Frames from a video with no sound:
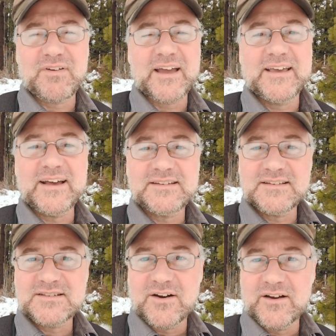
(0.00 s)
I guess
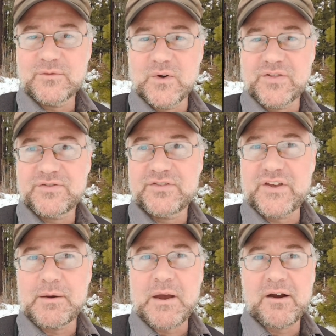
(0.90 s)
it started with
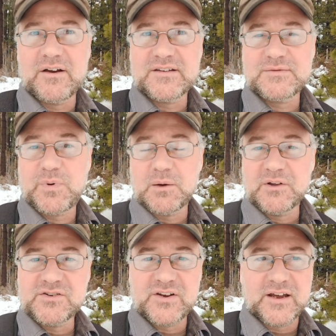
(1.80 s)
Sam Harris
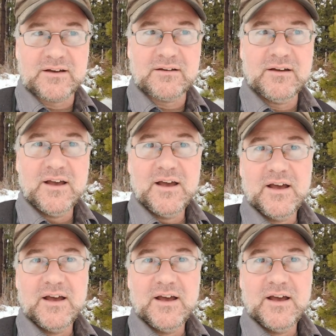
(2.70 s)
publishing